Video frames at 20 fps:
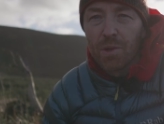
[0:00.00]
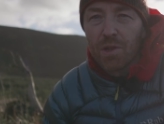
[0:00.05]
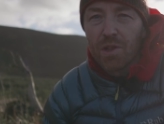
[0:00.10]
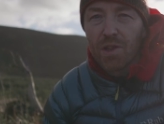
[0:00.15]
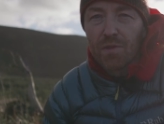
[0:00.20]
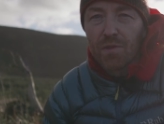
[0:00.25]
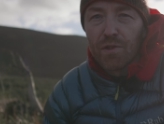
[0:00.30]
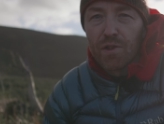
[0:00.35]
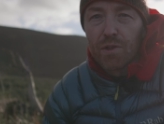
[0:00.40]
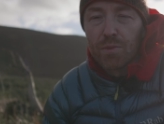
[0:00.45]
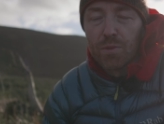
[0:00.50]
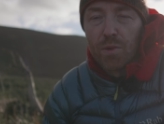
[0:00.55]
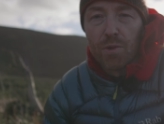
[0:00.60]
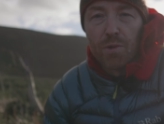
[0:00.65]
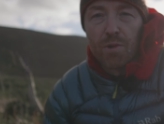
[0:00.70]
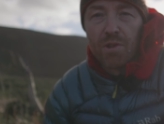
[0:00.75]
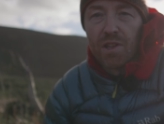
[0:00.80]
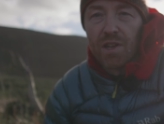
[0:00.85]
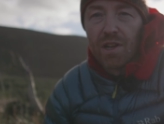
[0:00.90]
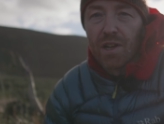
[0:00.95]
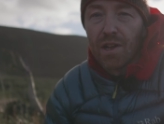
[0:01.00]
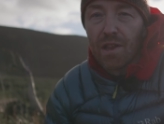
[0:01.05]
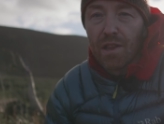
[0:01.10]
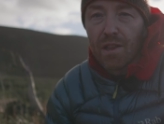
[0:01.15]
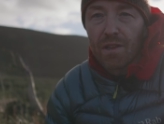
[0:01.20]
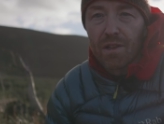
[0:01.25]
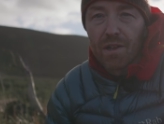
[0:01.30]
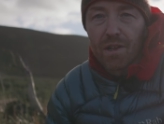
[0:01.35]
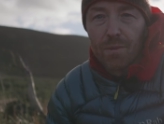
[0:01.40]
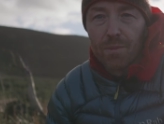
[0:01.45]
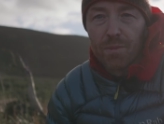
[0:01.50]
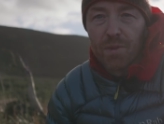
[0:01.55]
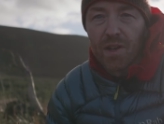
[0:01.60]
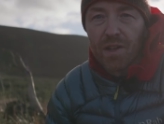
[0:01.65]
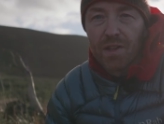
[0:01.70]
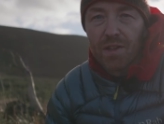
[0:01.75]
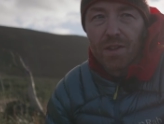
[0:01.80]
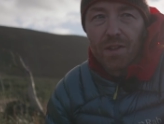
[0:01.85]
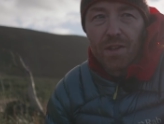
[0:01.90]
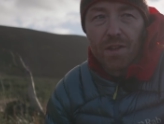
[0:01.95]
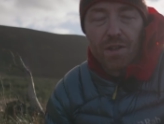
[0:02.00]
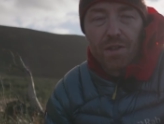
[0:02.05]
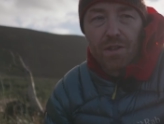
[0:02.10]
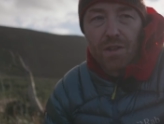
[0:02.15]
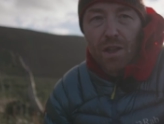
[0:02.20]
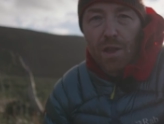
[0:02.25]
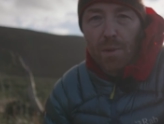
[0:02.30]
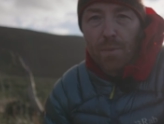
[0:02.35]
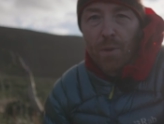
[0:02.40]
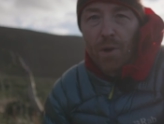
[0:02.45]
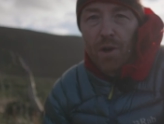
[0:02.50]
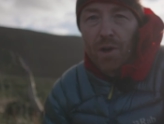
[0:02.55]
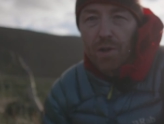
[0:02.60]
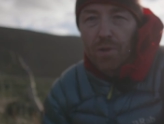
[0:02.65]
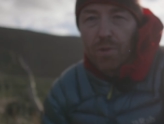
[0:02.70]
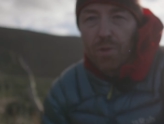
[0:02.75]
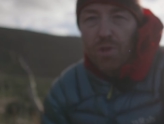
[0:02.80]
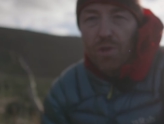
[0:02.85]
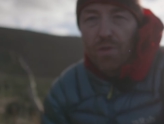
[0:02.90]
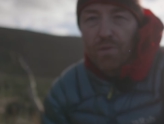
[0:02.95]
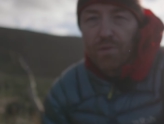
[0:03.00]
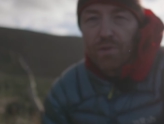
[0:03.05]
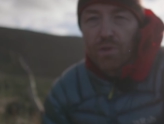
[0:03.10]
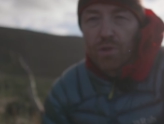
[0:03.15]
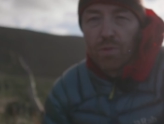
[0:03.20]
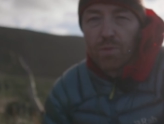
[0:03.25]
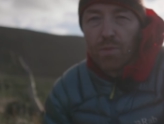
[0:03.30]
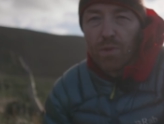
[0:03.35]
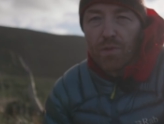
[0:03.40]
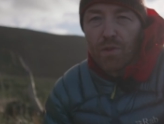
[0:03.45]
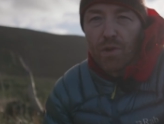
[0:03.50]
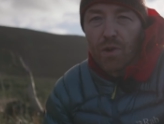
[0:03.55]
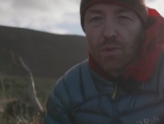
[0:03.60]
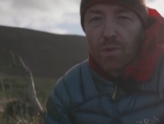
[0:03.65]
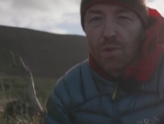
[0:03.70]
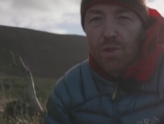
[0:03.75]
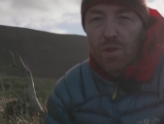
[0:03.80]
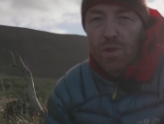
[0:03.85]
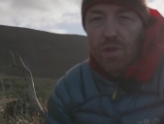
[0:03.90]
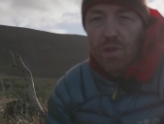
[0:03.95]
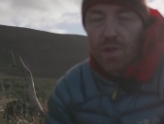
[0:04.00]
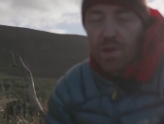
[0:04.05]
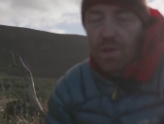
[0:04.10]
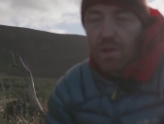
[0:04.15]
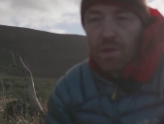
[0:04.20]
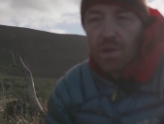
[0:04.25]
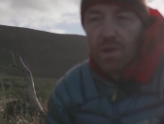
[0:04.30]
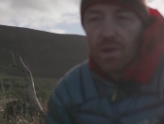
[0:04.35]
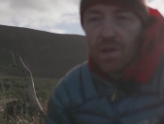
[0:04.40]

and it just followed me really nicely compared to the Spark, which I've flown before, which just